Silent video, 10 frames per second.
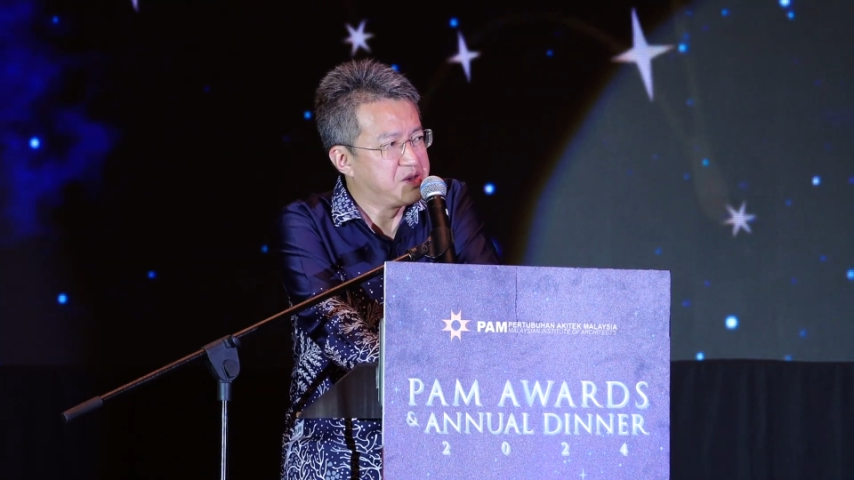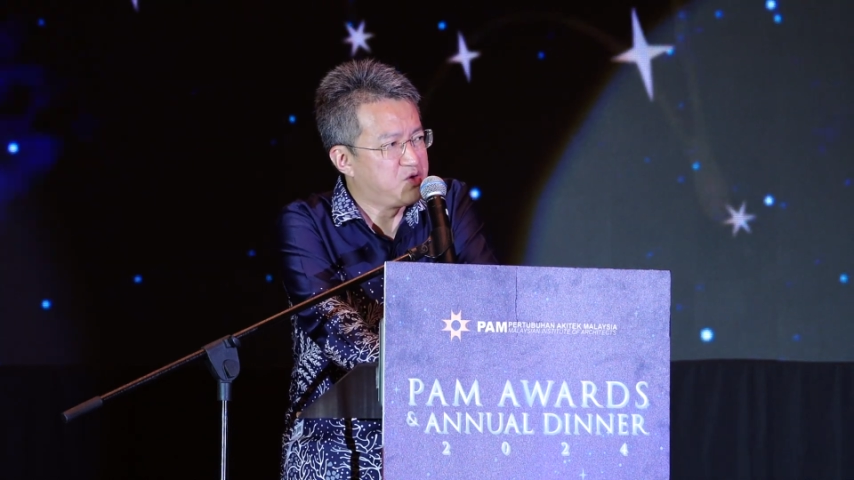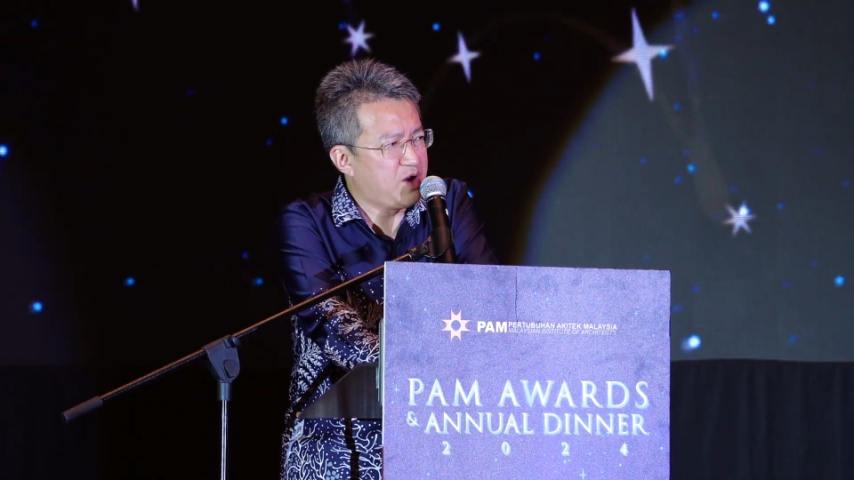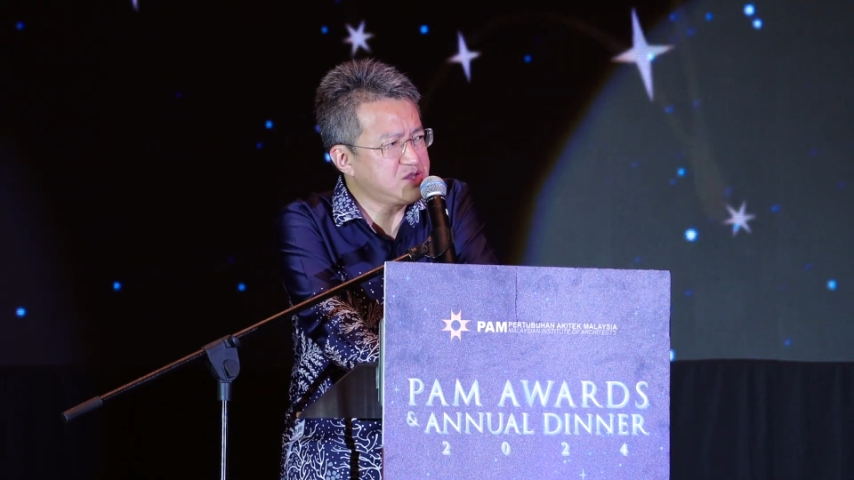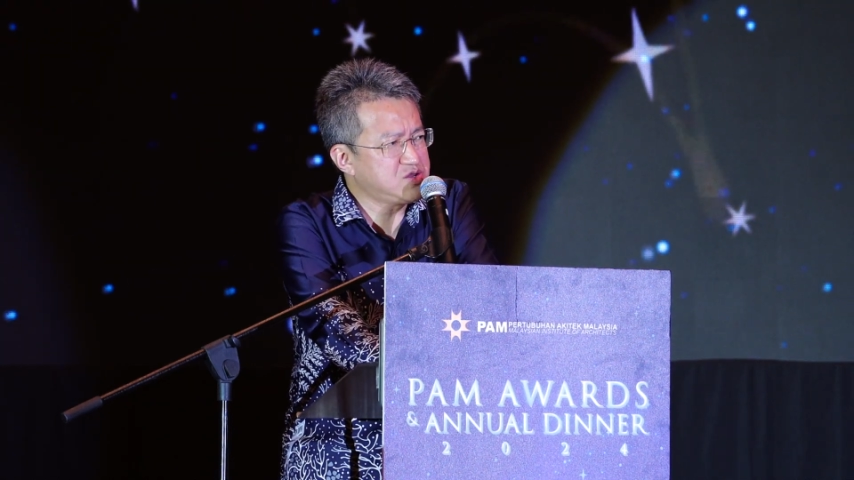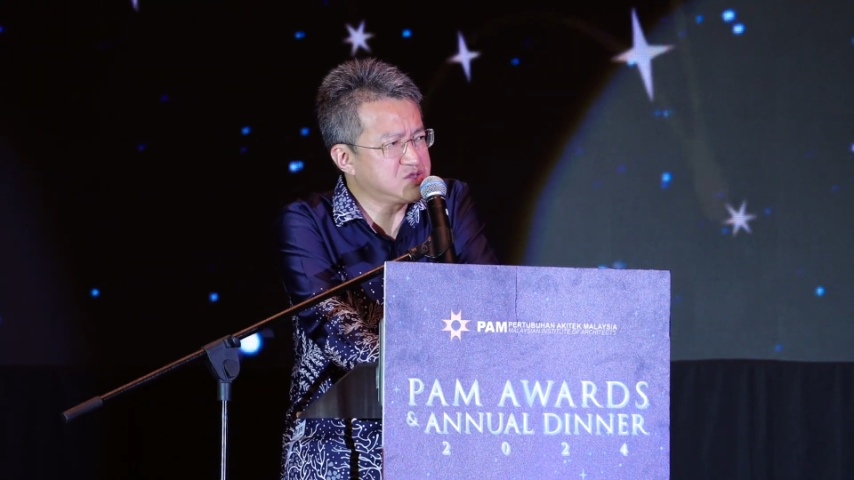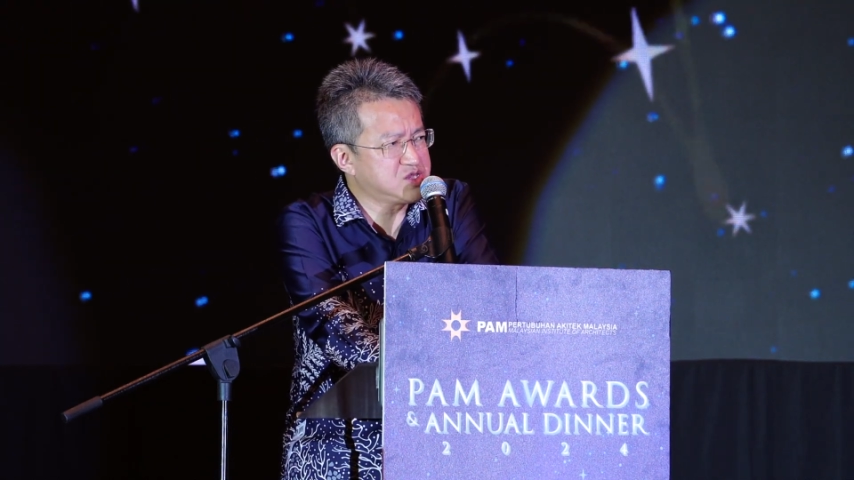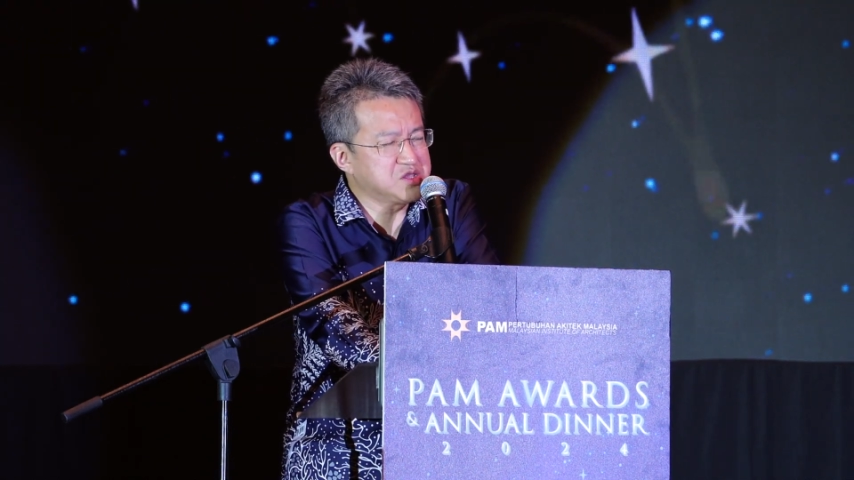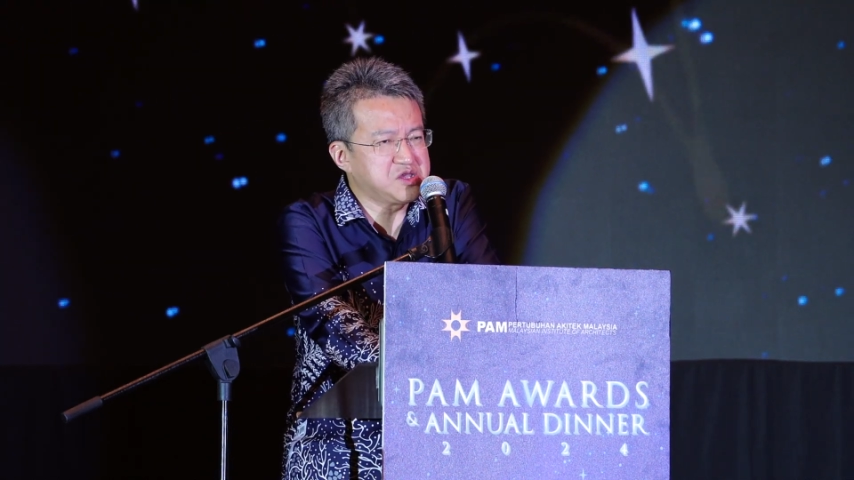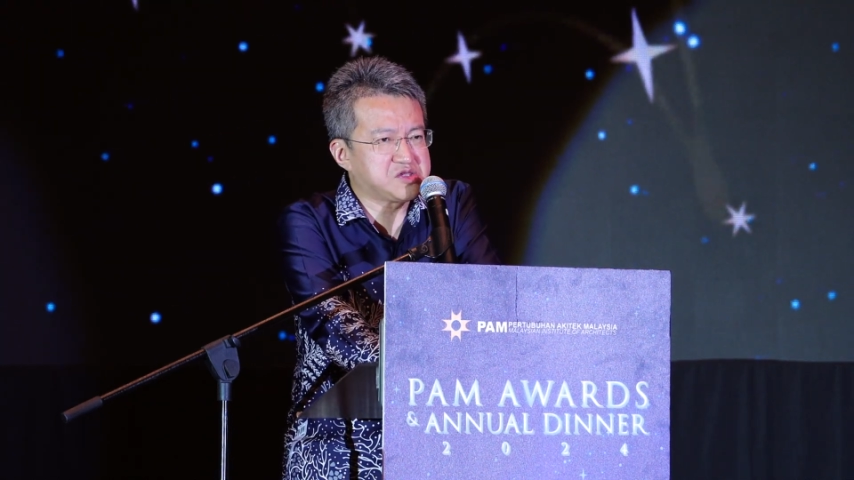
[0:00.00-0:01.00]
why don't
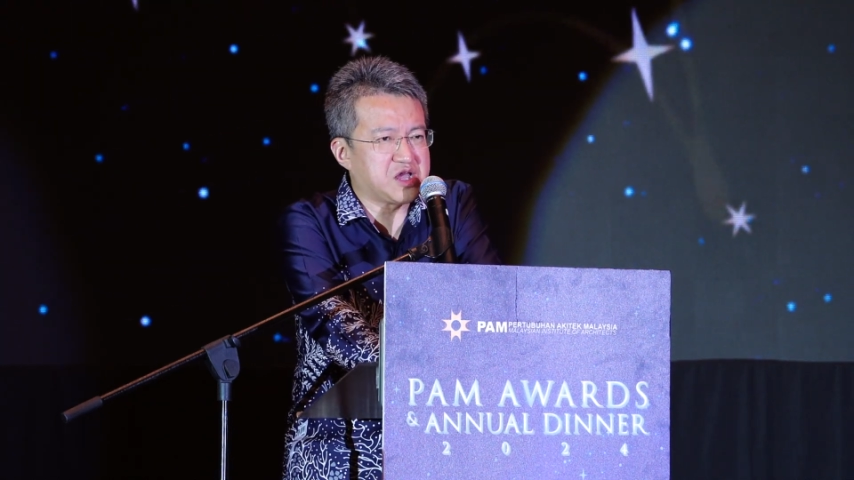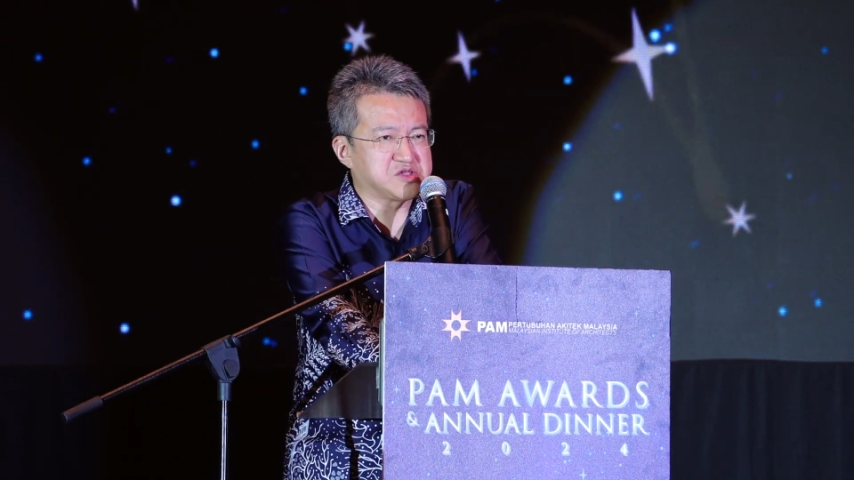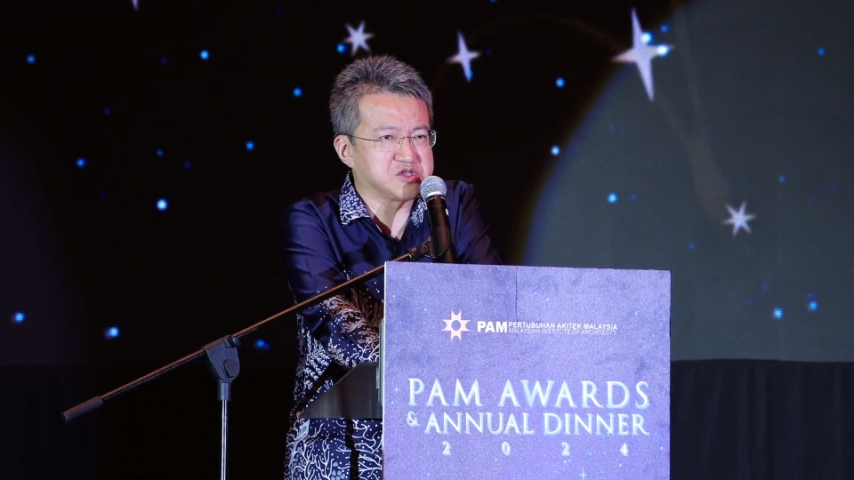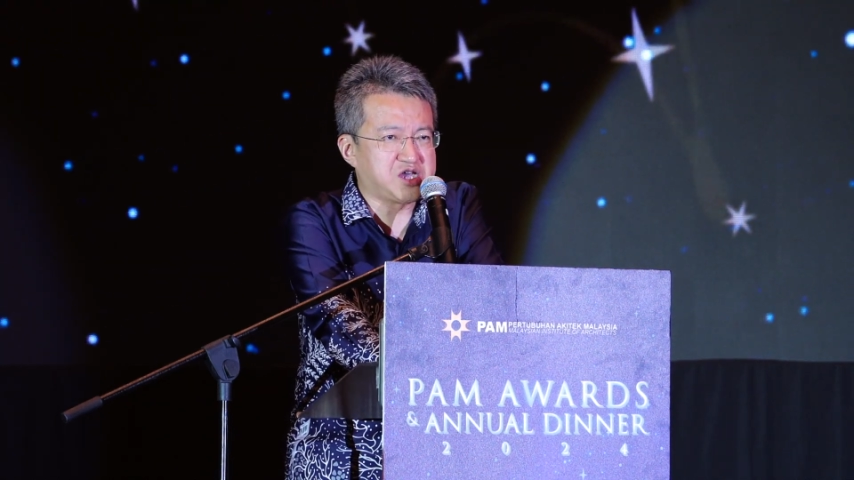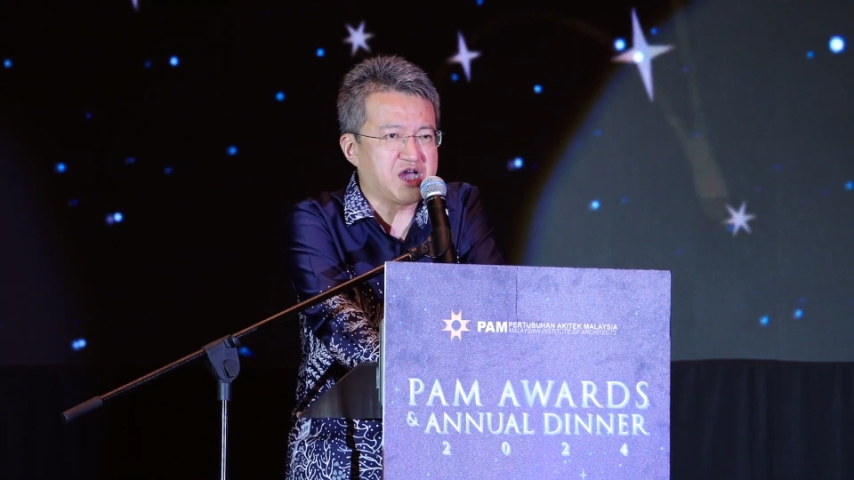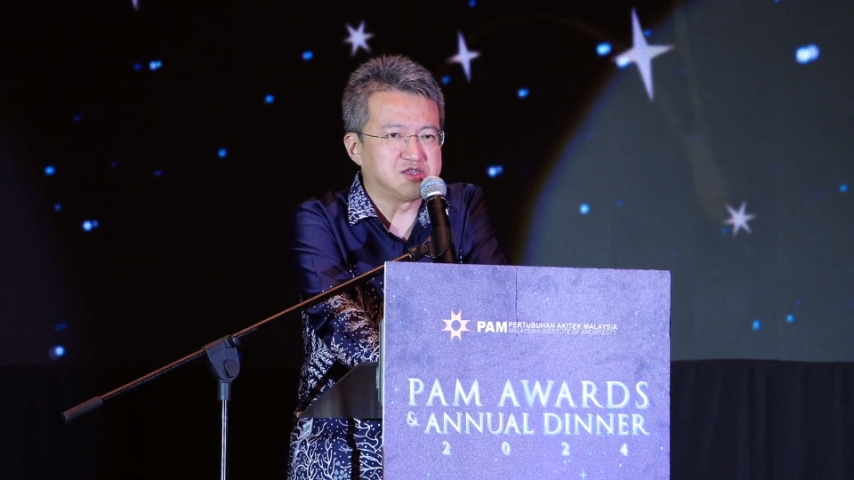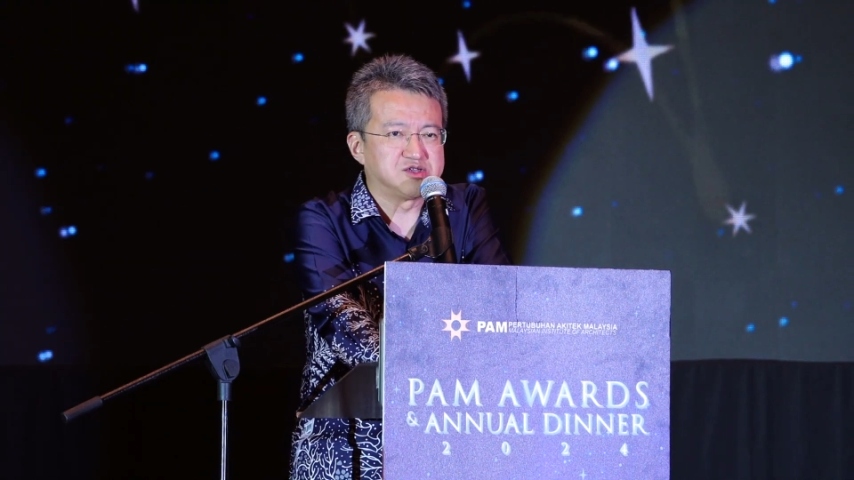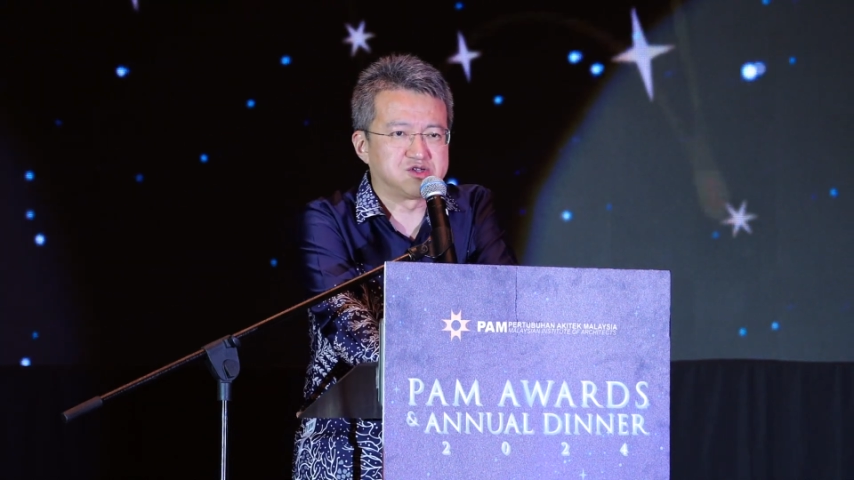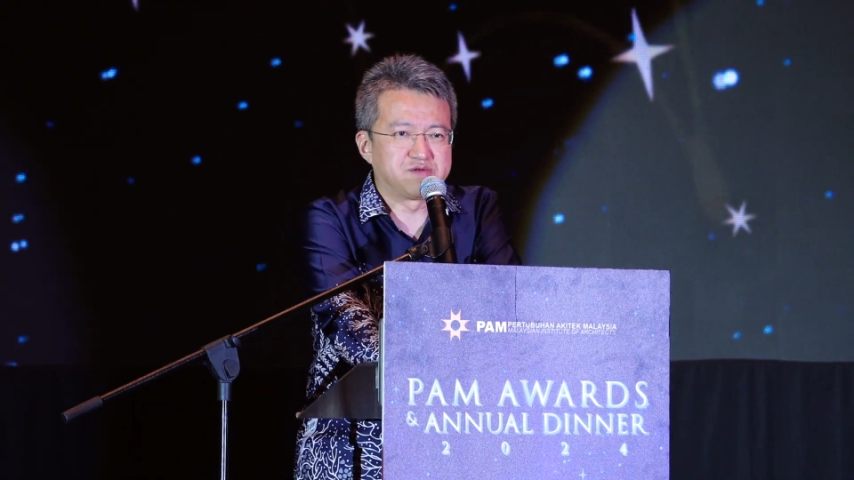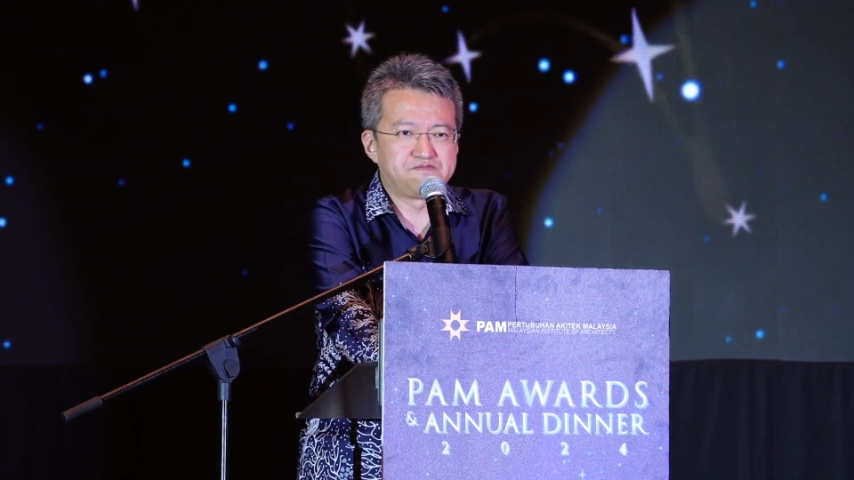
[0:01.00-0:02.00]
take this as a challenge?